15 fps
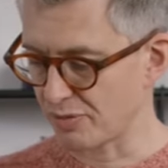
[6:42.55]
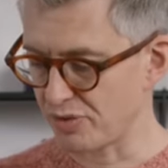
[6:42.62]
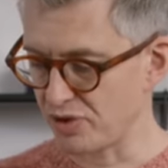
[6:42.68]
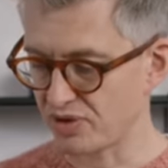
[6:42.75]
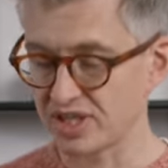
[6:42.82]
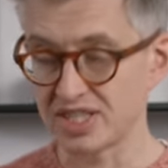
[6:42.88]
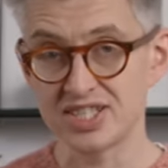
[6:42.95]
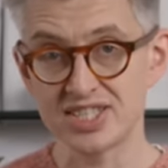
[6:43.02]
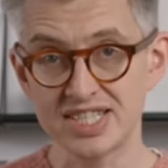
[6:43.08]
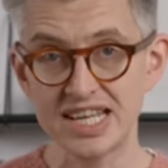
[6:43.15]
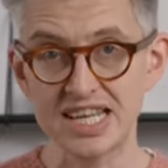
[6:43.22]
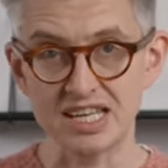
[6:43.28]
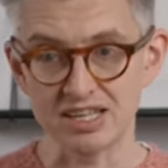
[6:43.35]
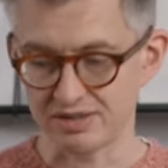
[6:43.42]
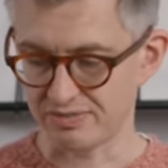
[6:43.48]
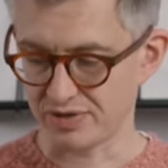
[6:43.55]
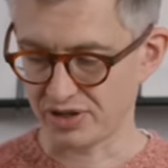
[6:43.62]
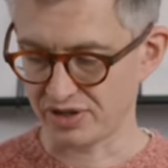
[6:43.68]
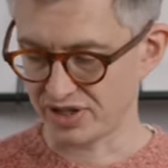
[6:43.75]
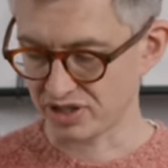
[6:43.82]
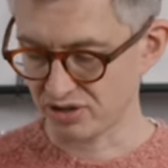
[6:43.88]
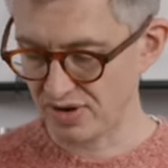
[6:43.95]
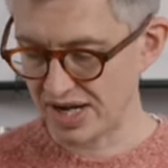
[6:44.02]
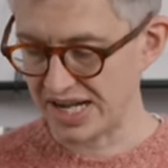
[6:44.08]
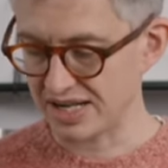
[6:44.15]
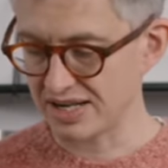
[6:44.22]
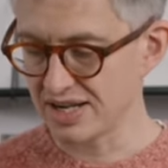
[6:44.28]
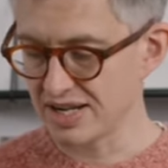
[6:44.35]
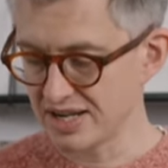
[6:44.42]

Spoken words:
you can see on the screen